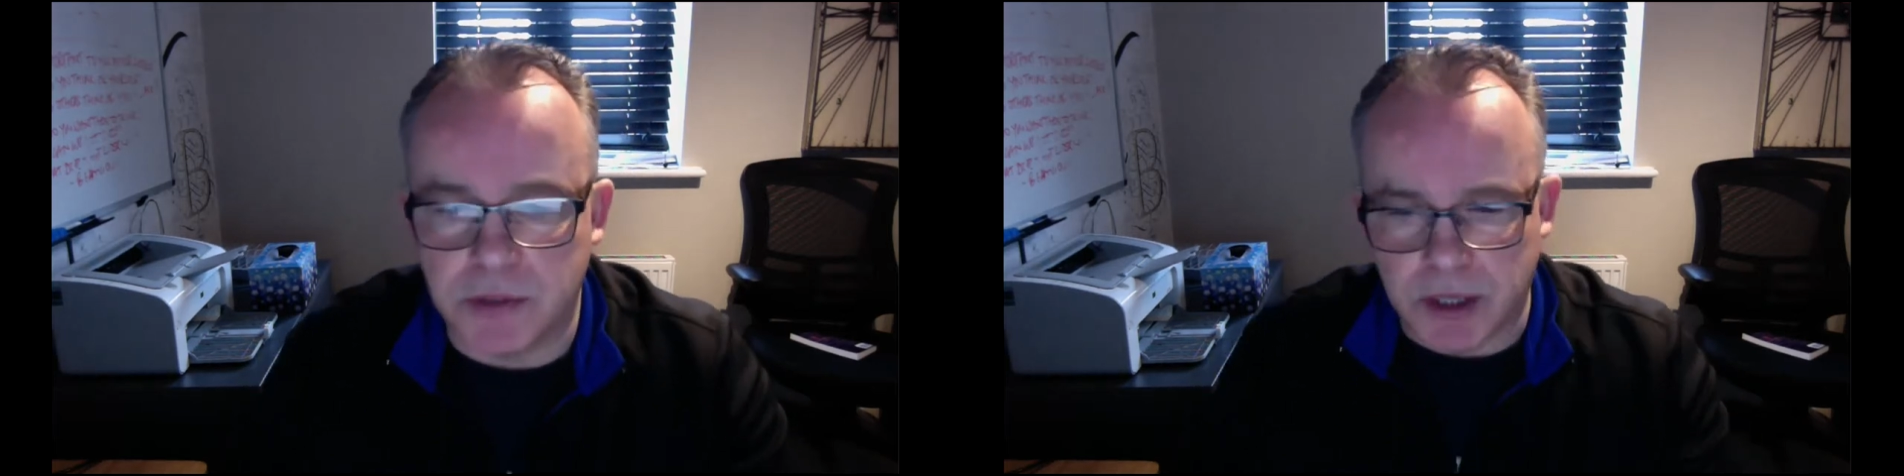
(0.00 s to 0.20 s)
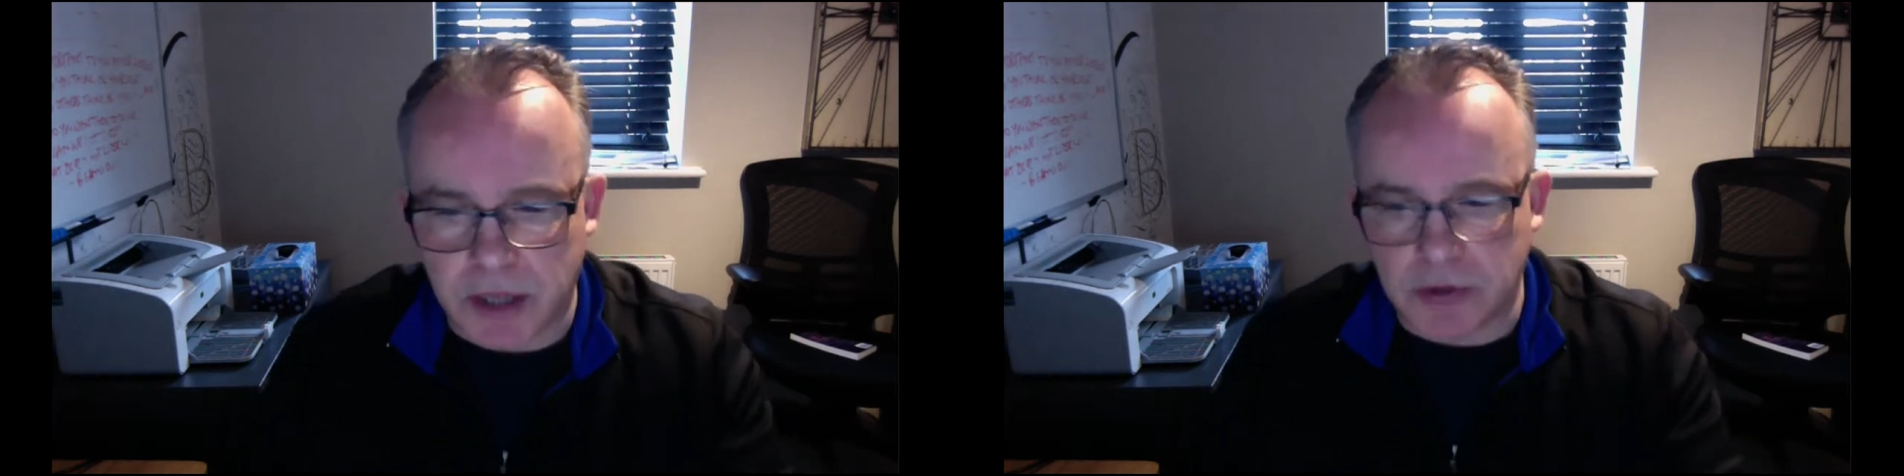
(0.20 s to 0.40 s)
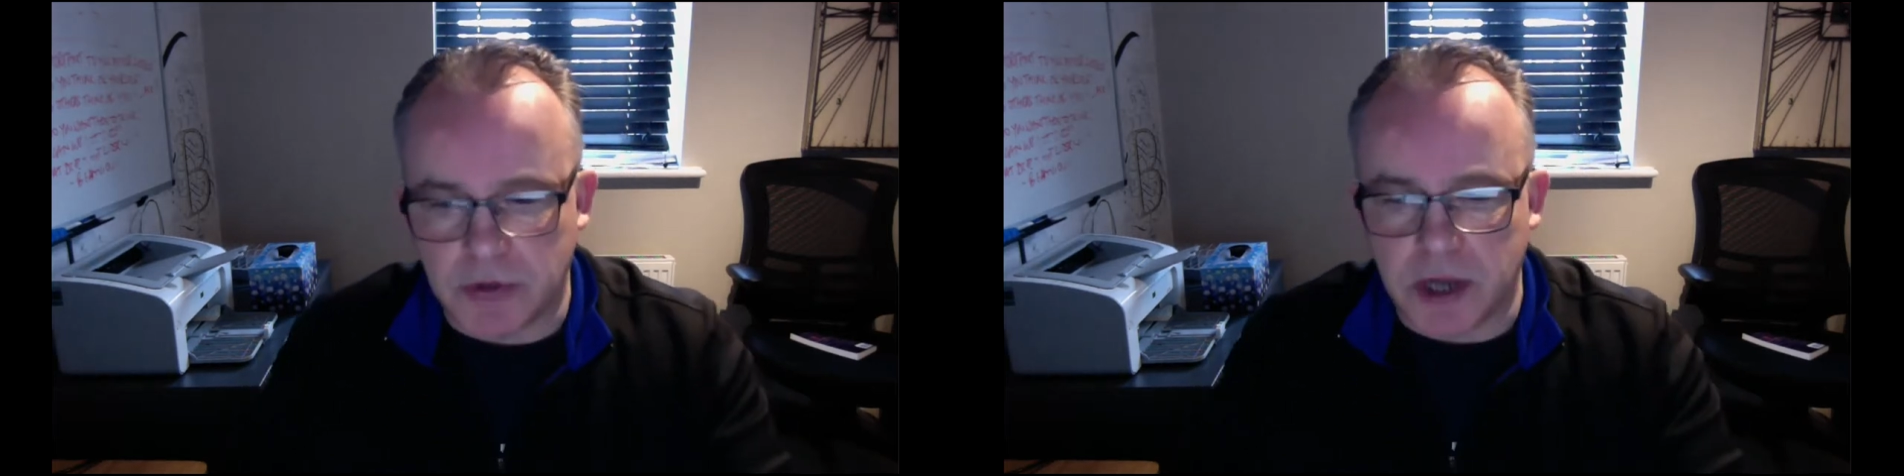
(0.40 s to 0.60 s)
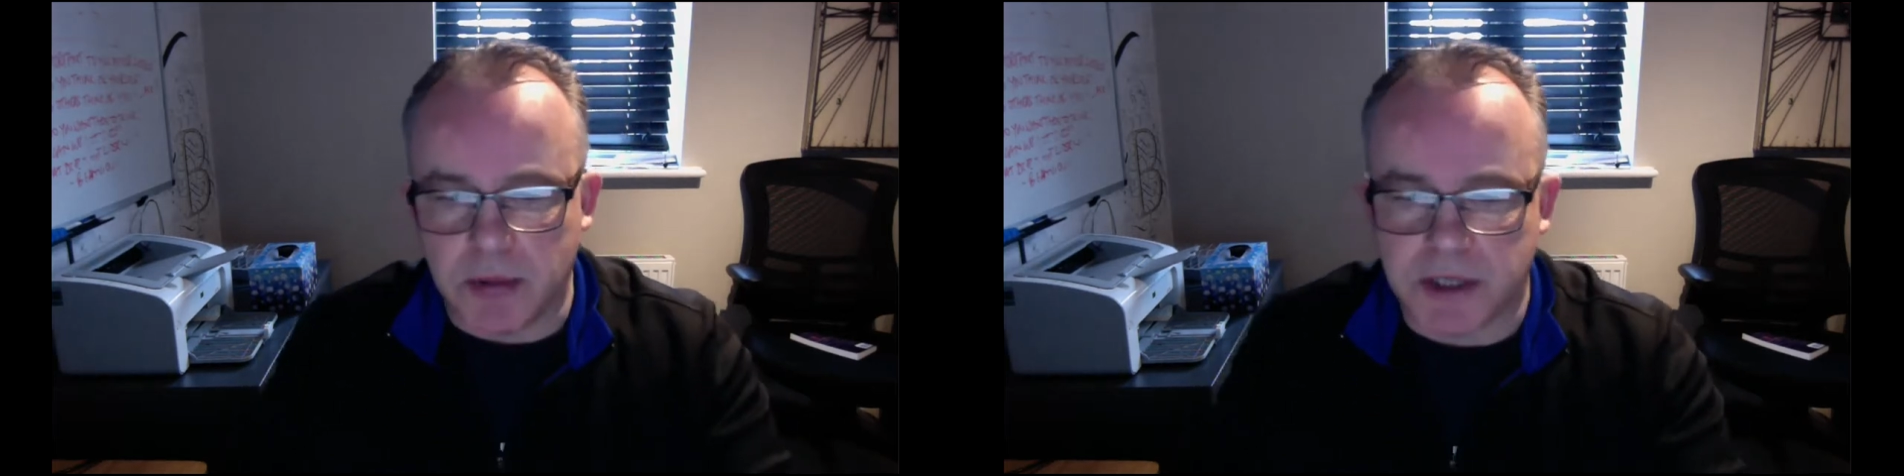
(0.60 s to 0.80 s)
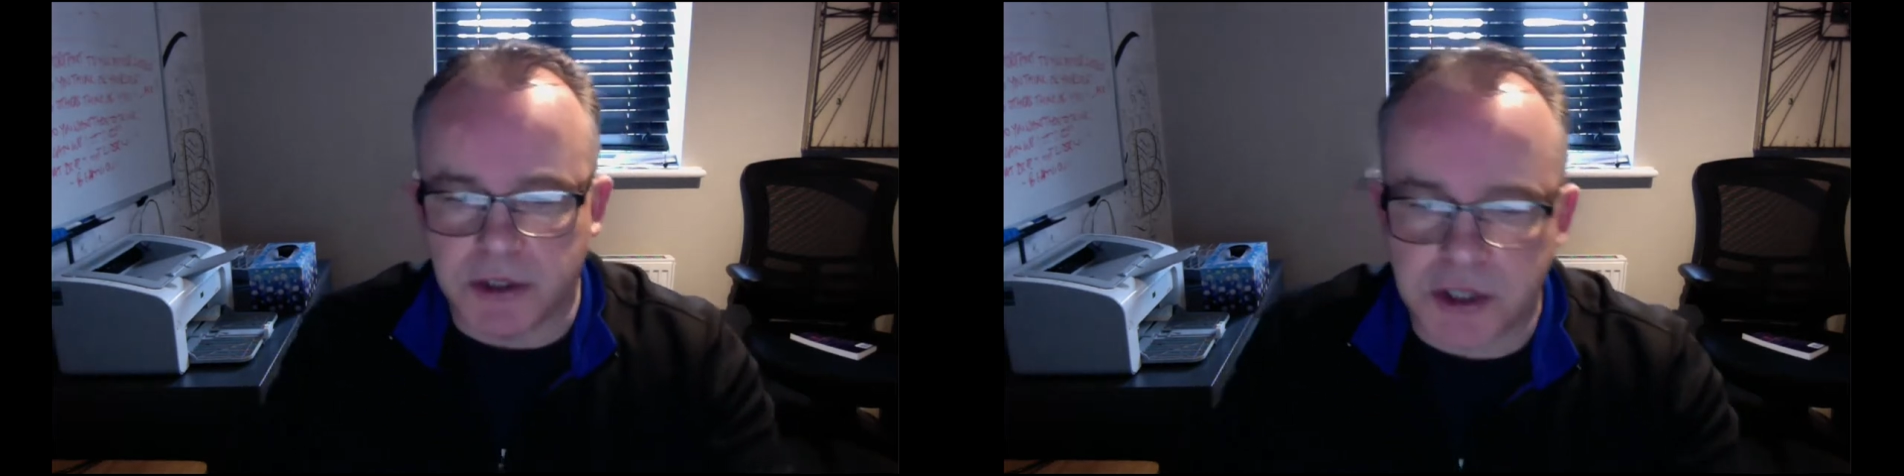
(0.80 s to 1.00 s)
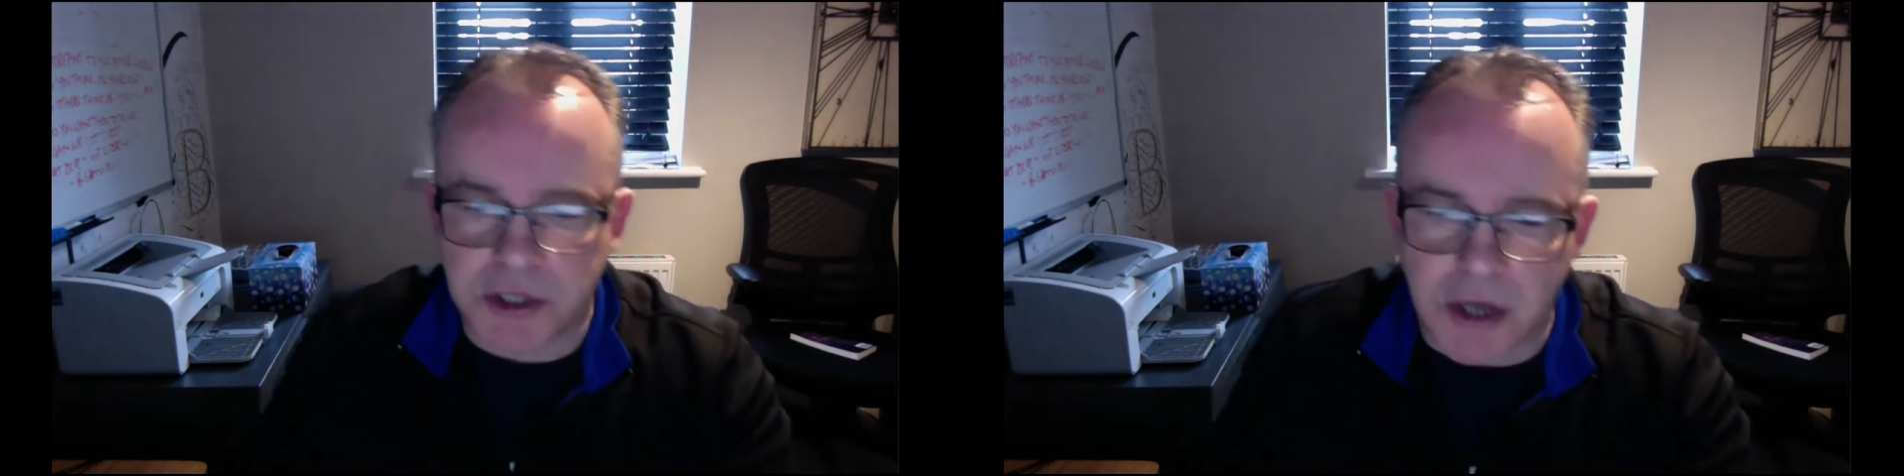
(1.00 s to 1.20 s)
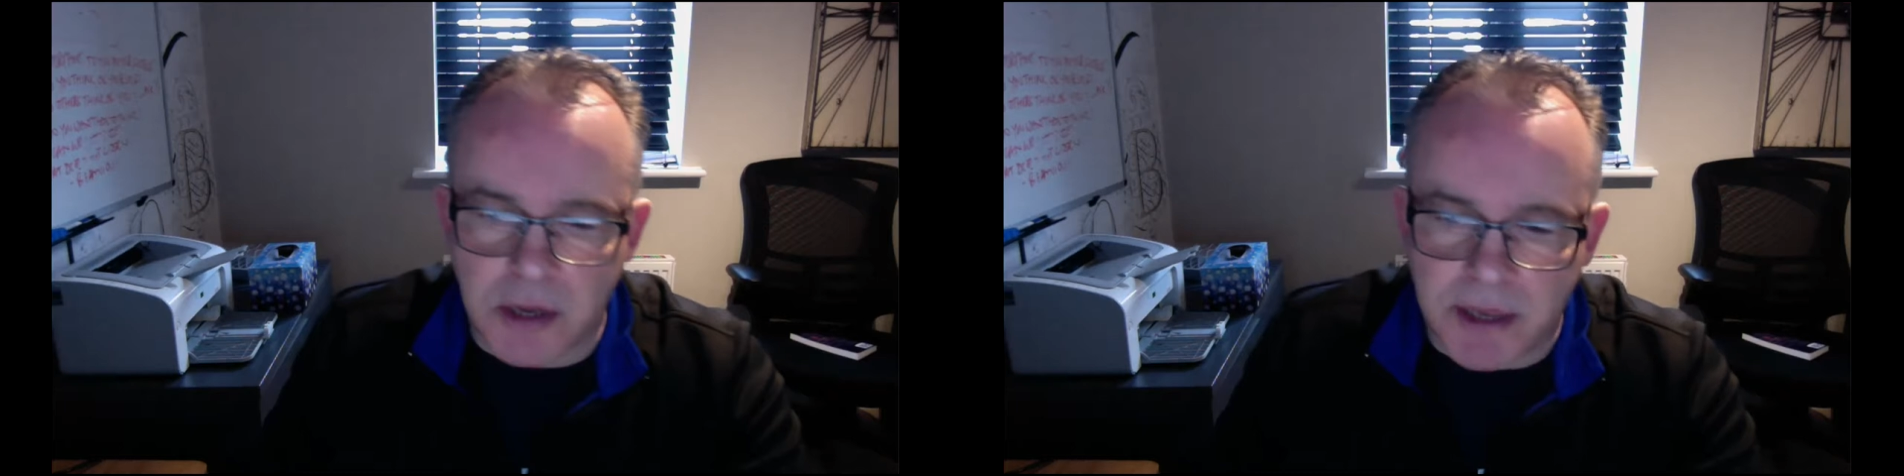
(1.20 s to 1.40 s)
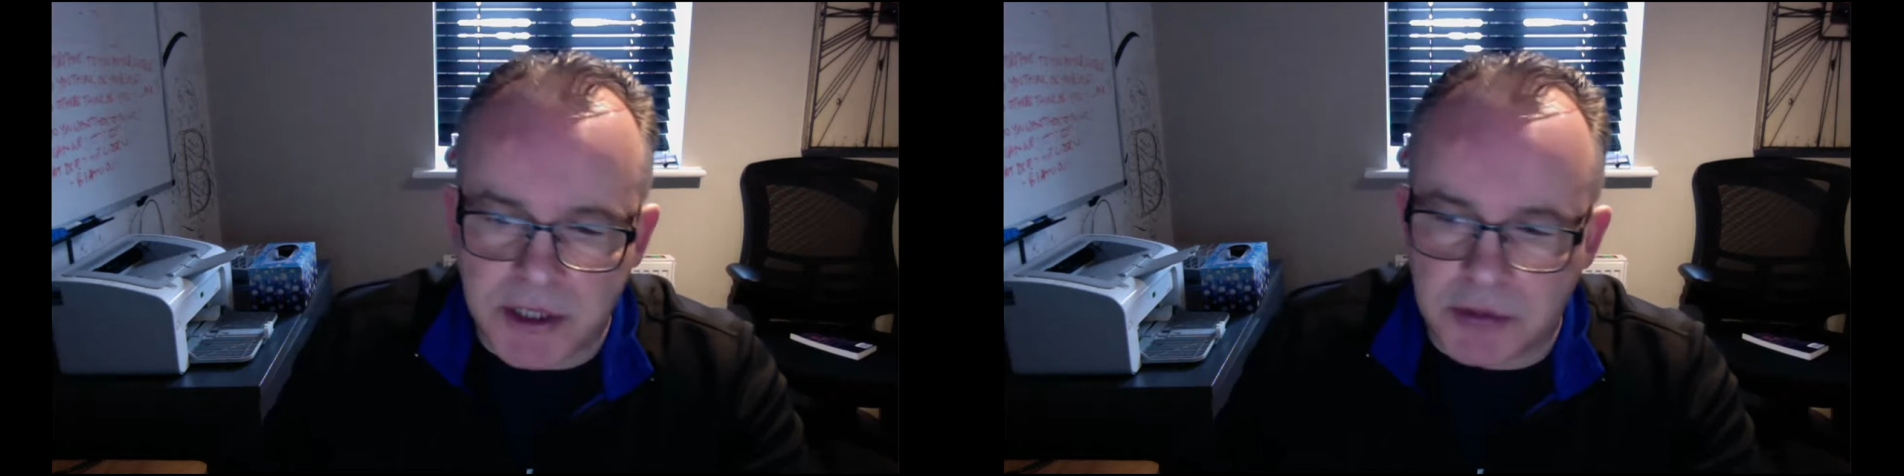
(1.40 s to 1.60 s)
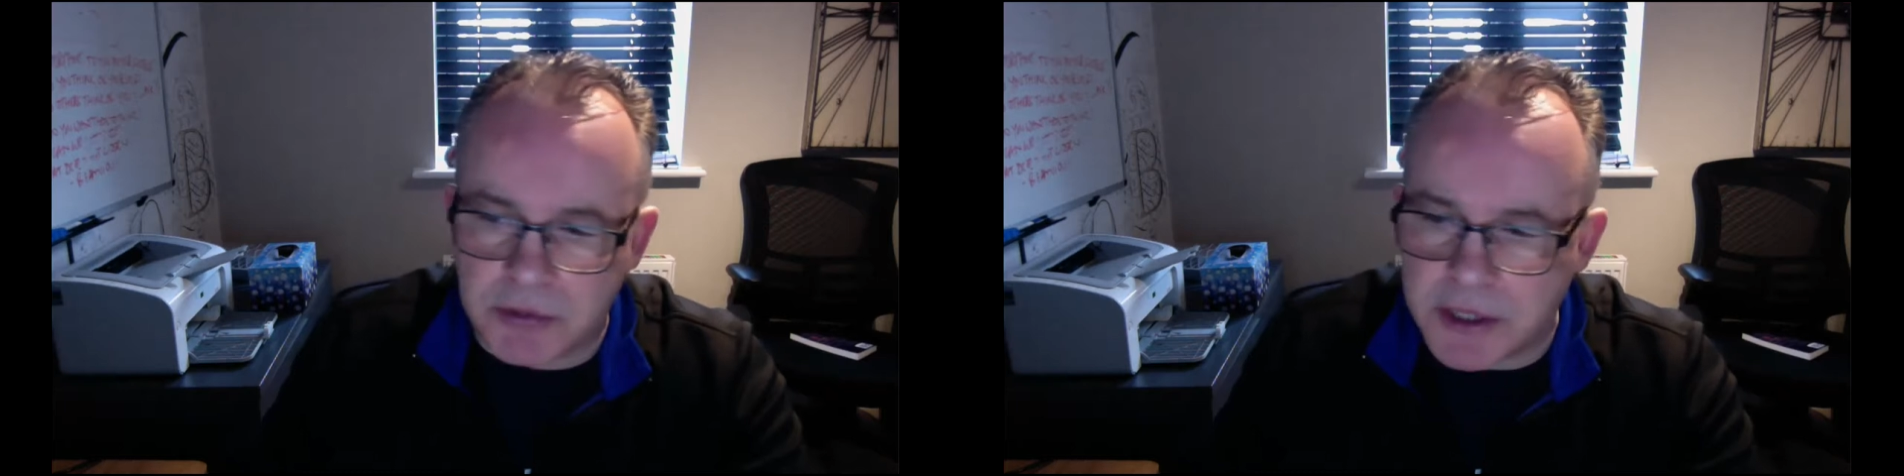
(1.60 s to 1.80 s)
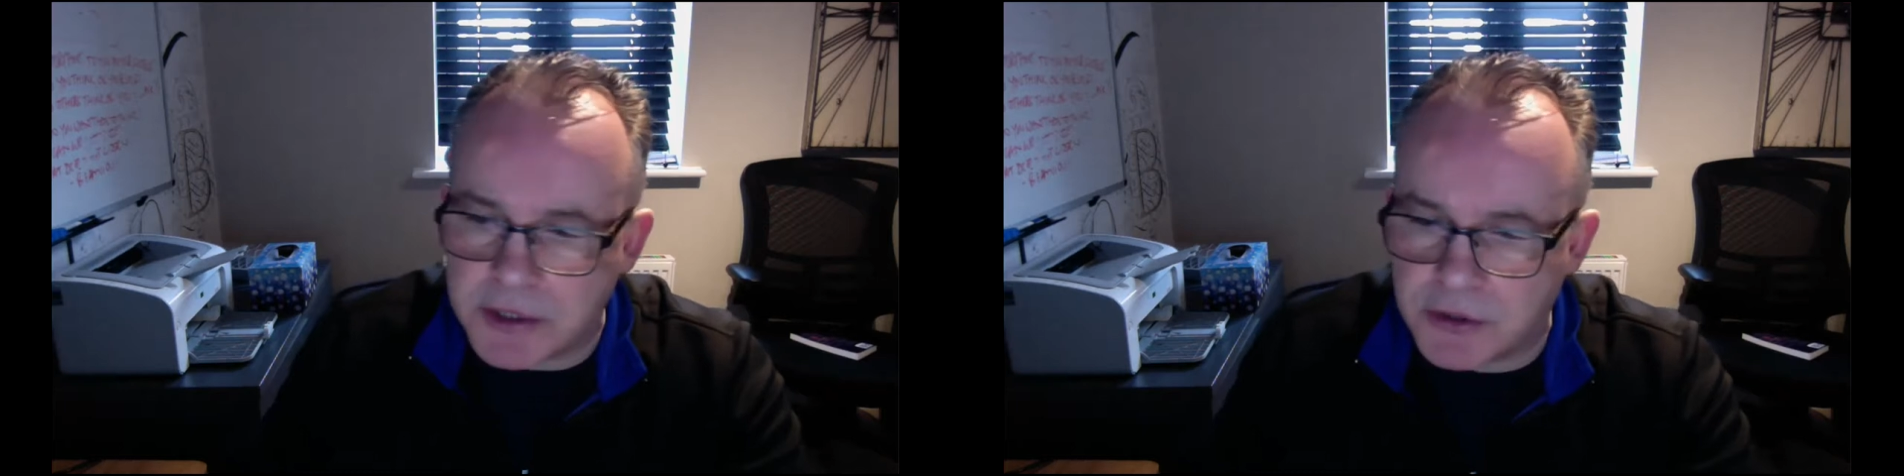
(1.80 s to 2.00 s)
What I'll do now is I'll just share my screen